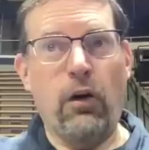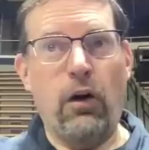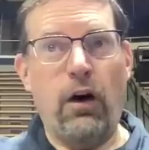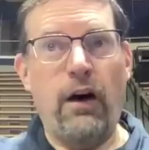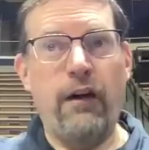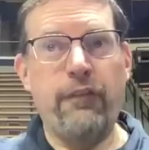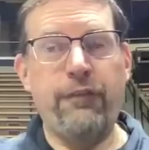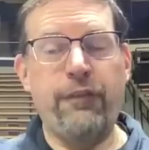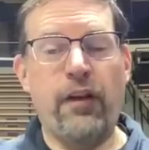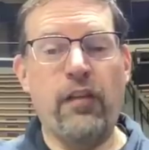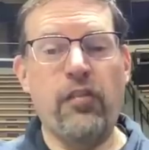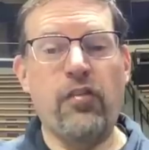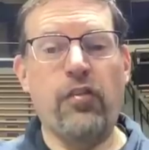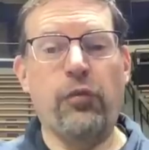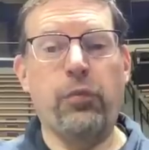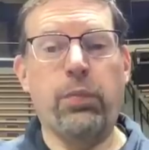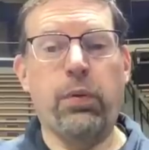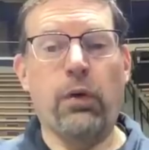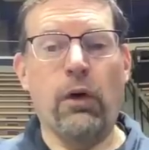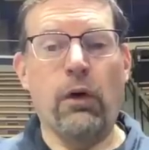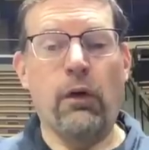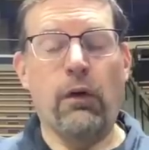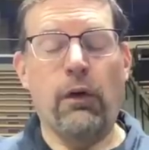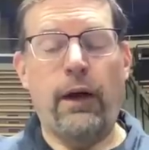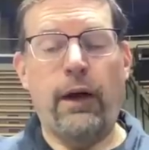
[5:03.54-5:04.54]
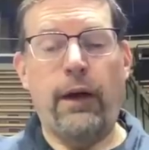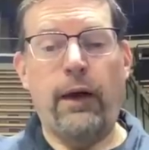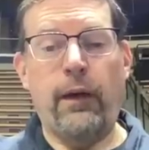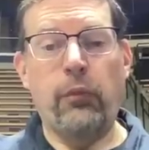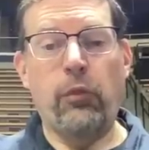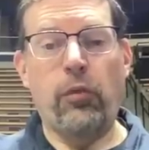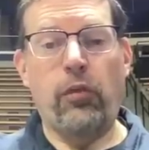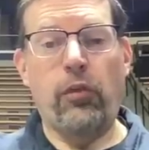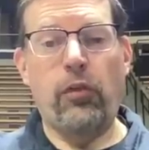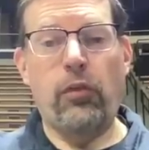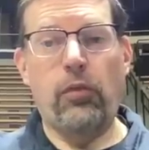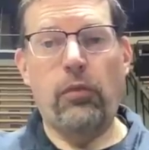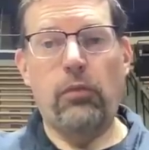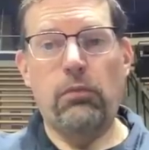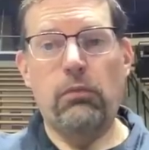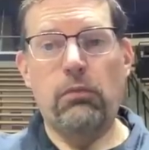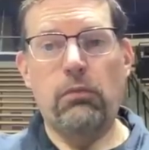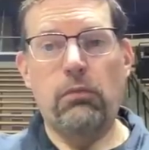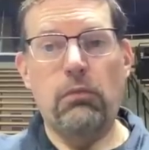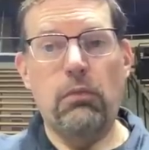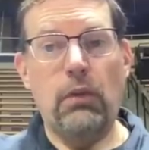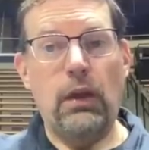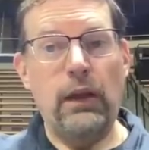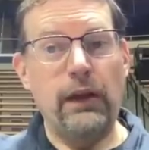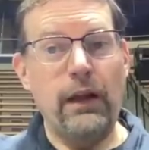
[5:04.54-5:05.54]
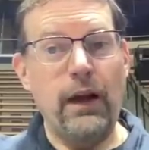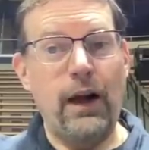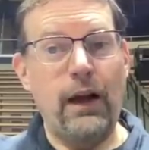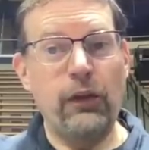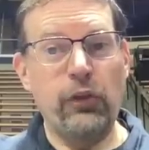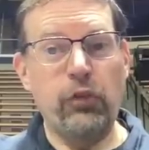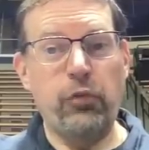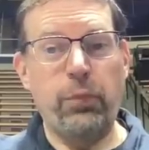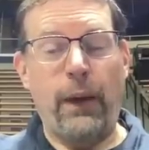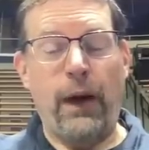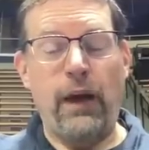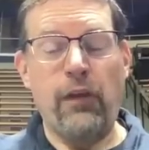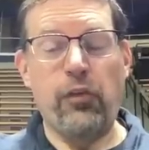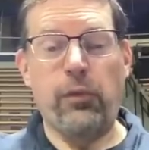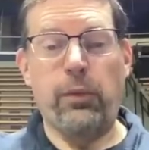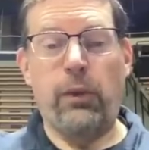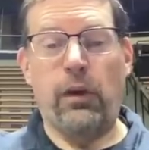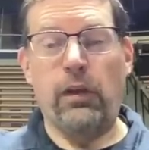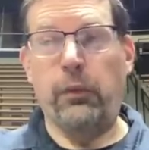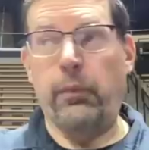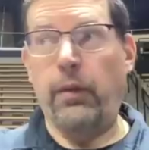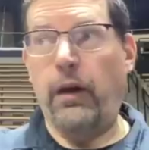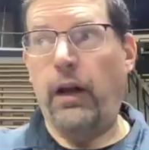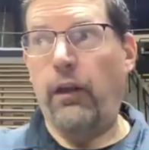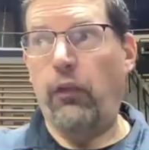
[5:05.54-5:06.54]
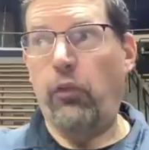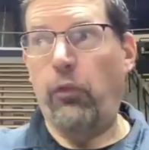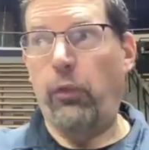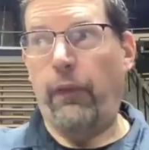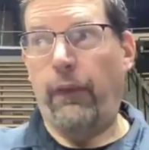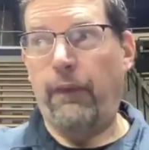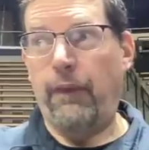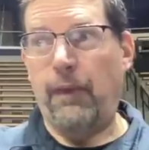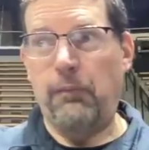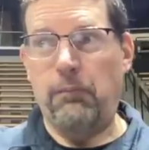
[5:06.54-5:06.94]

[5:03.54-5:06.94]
offensive programs in college basketball, to be honest with you.